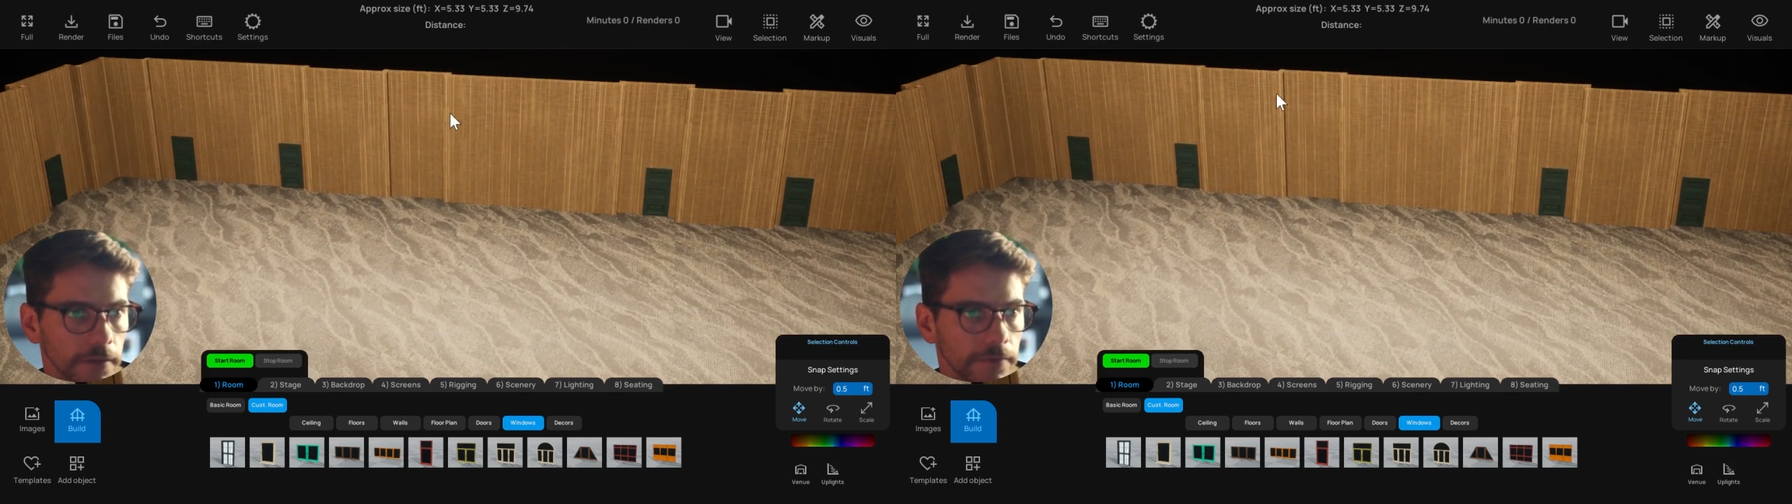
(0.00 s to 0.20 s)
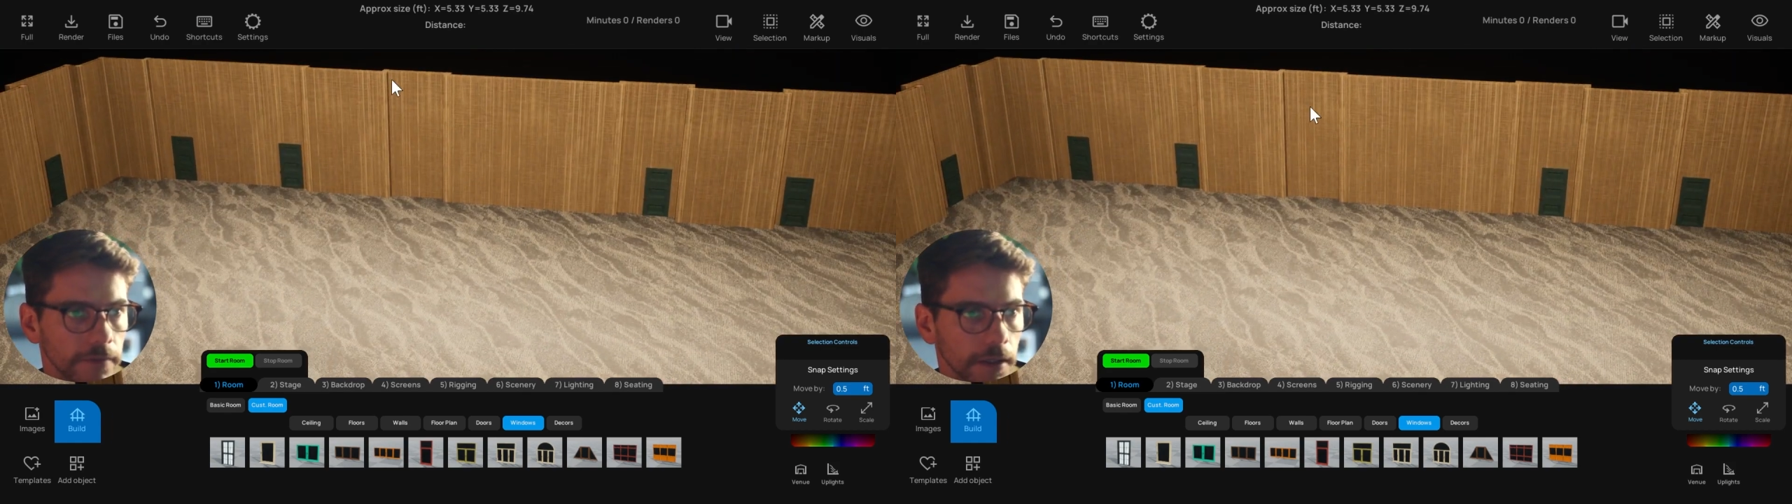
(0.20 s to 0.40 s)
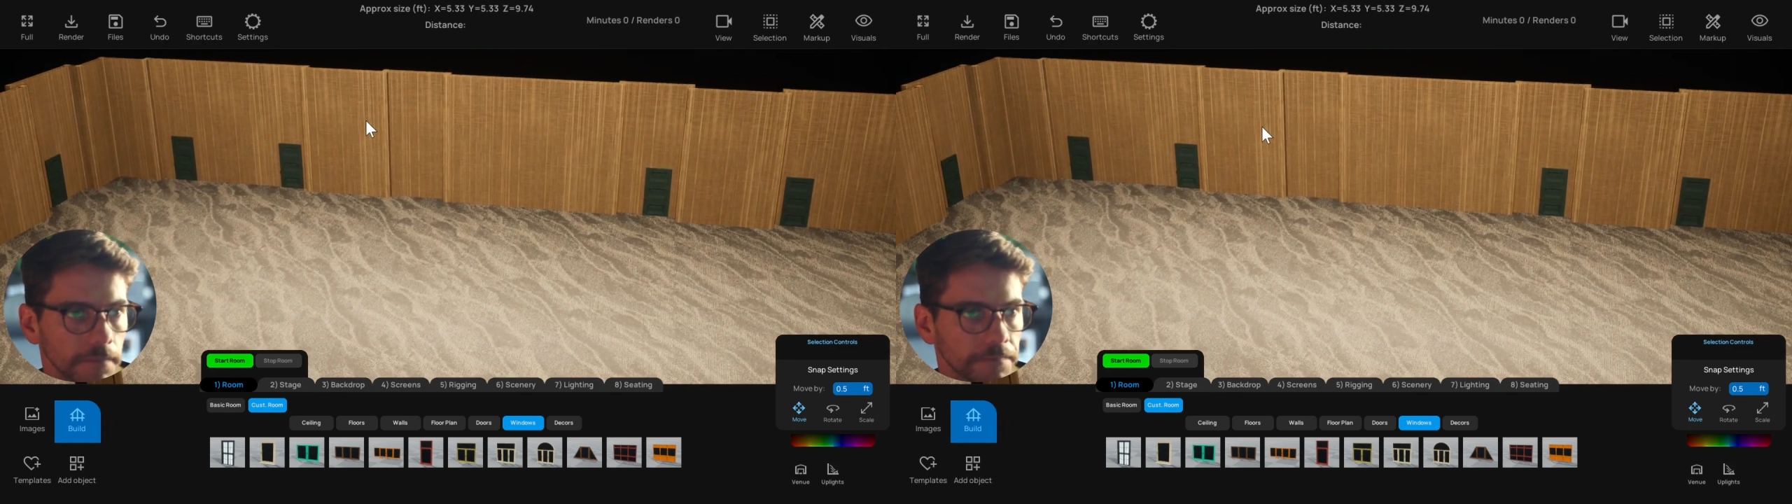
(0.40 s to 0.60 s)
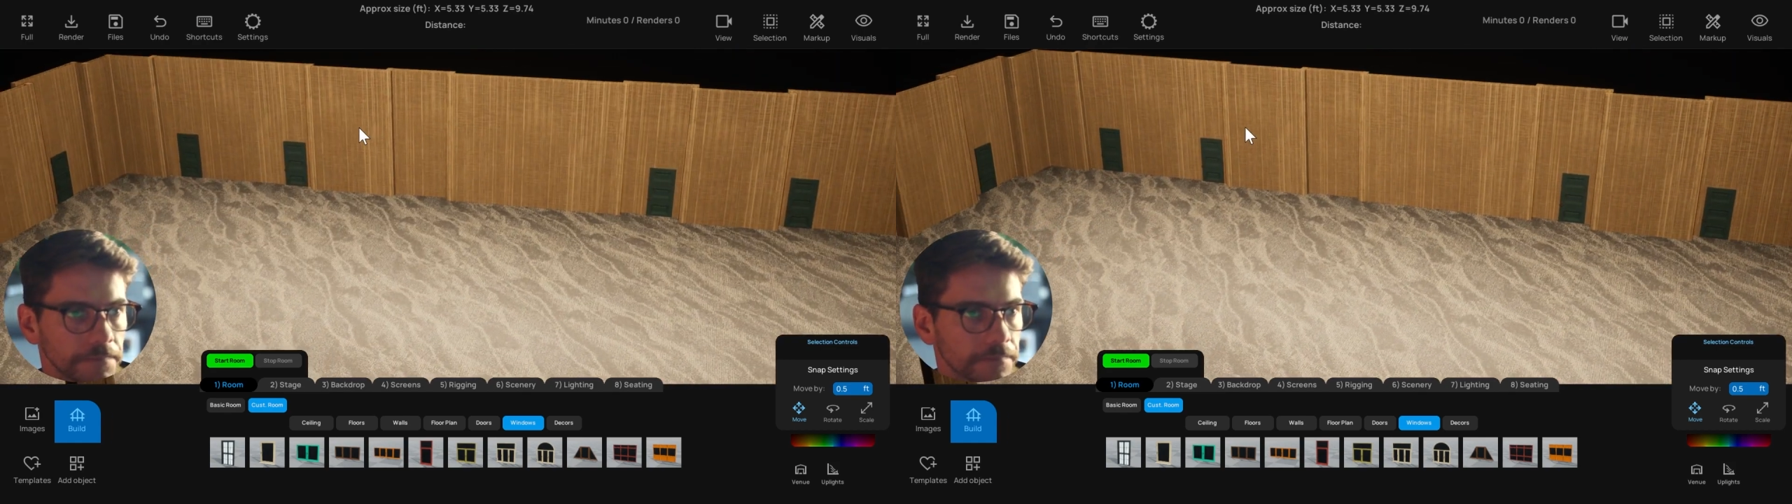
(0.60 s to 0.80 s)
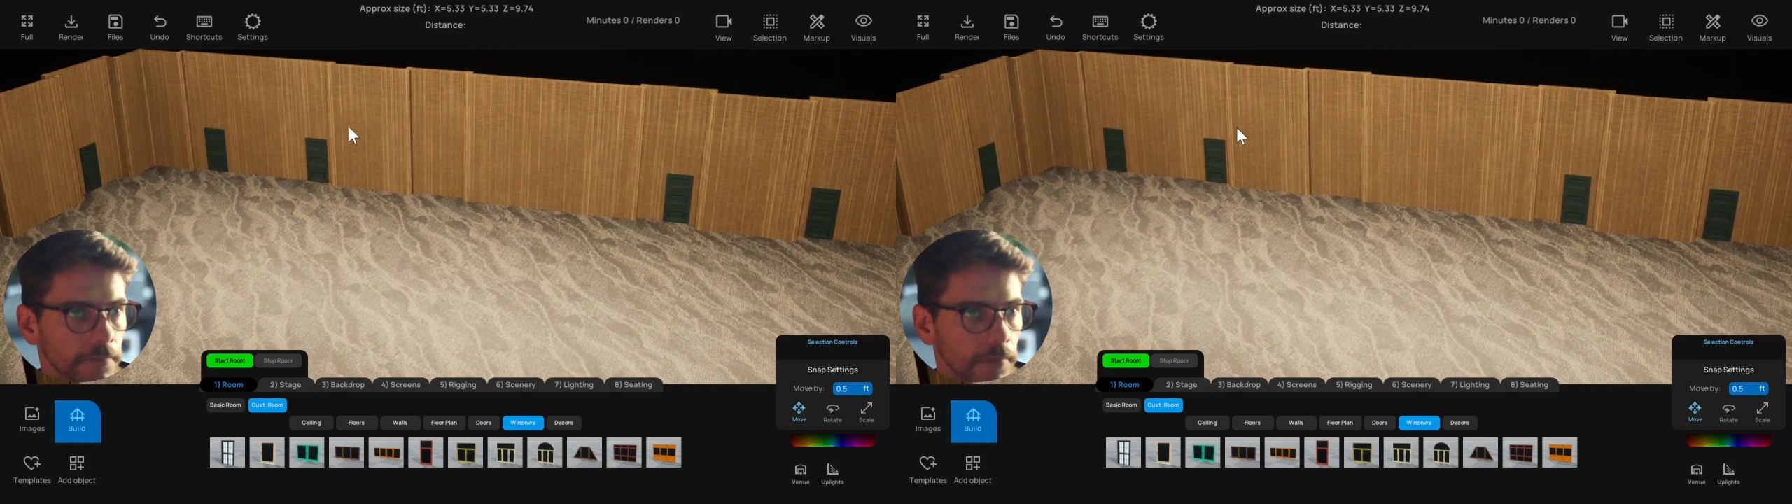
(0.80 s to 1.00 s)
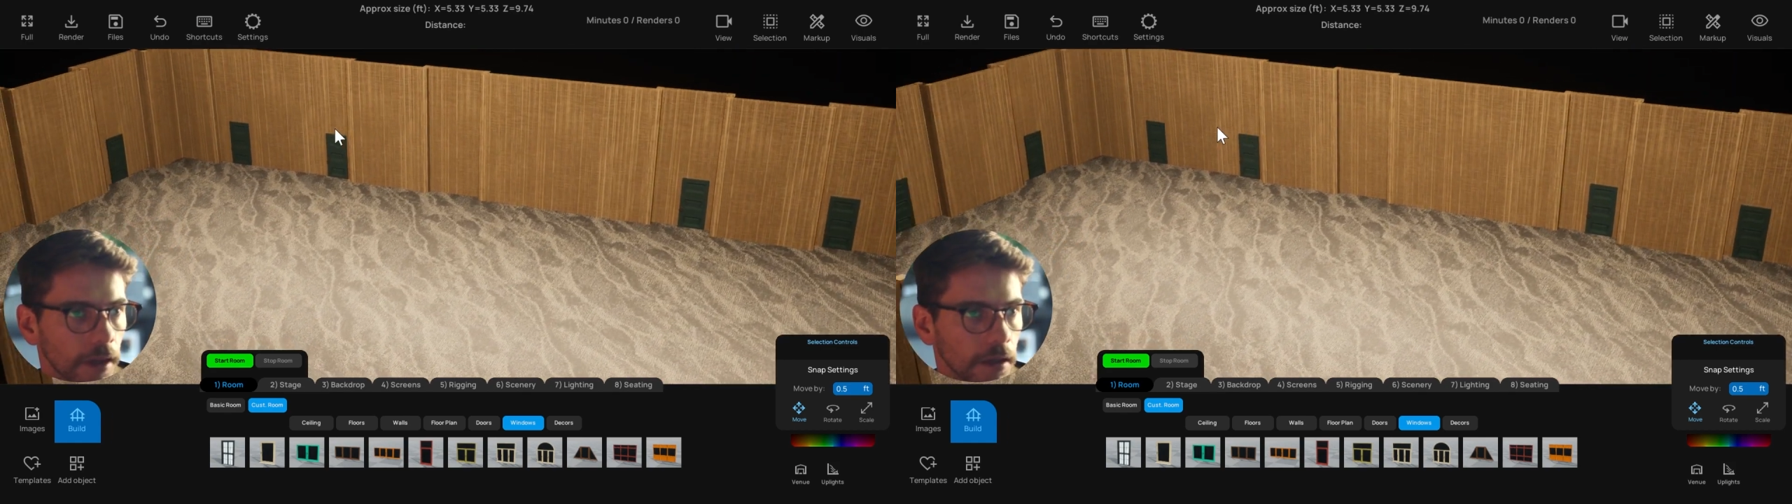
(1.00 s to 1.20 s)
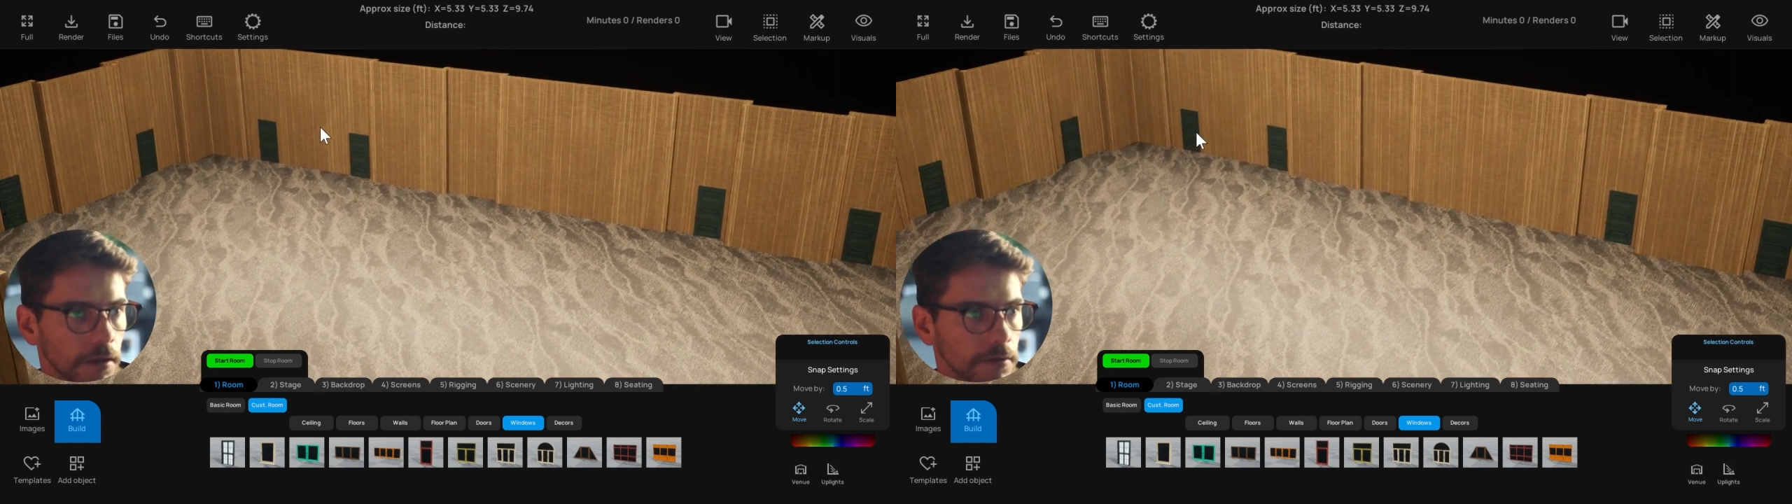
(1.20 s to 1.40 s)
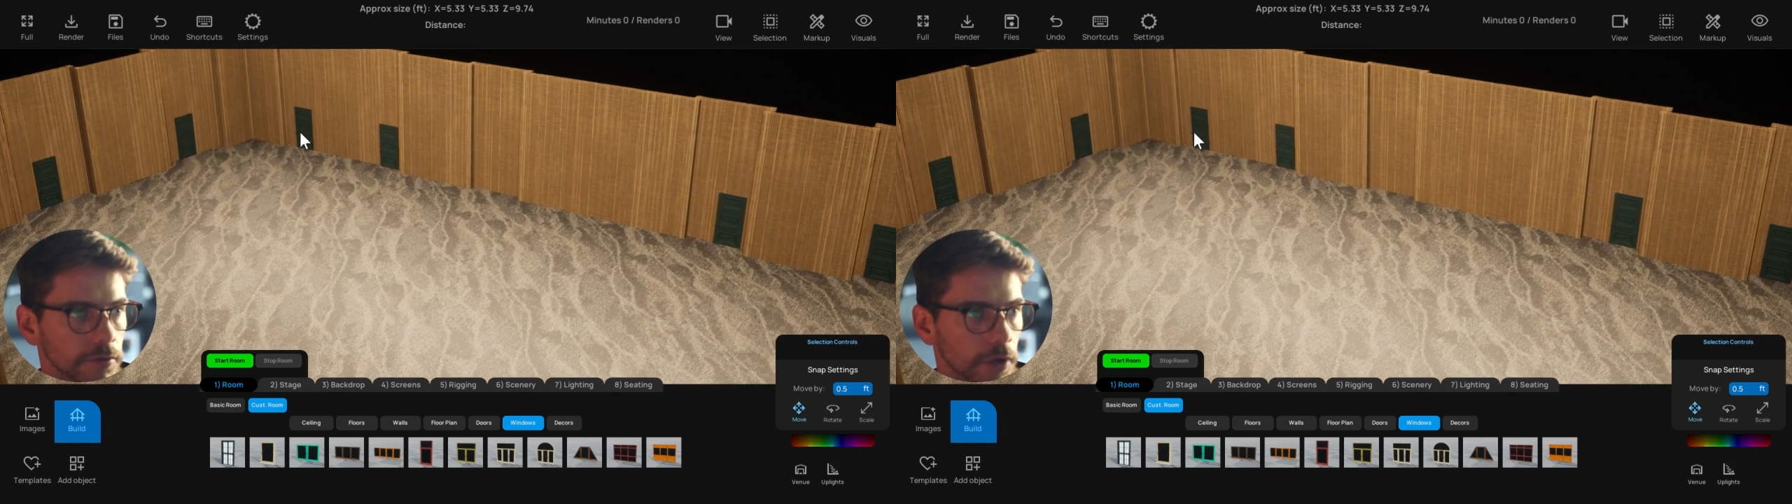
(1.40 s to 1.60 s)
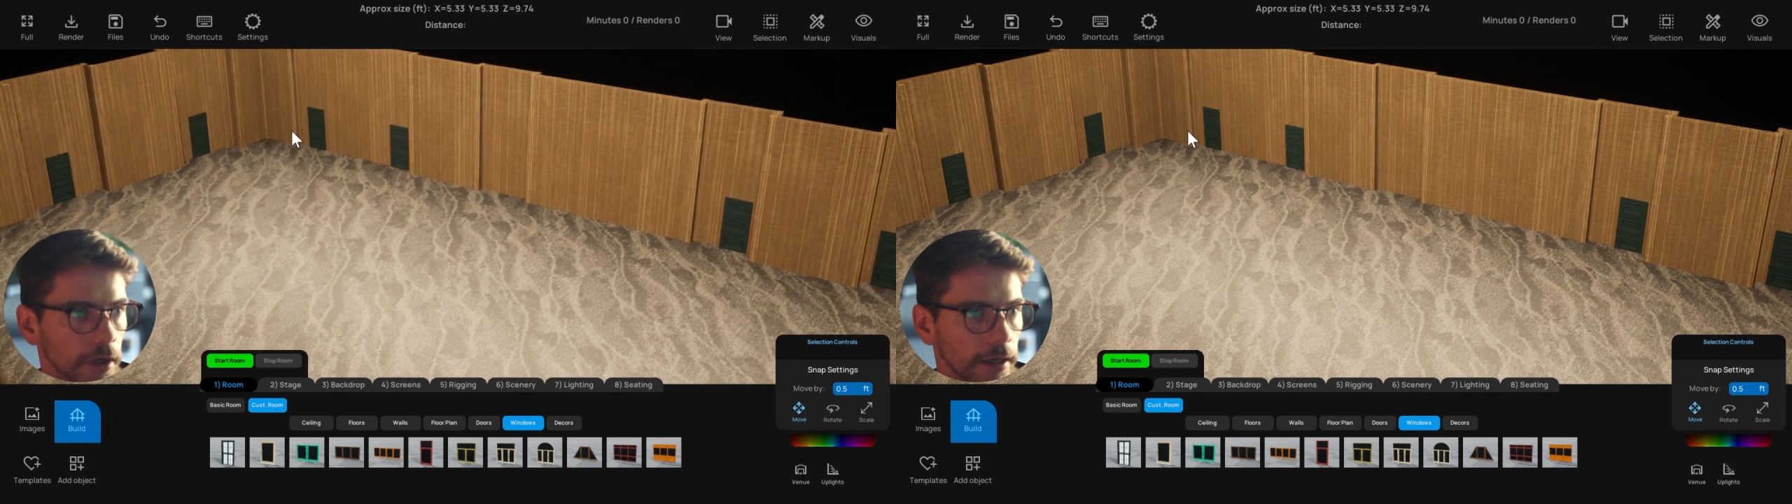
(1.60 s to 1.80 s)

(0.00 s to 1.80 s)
of drawn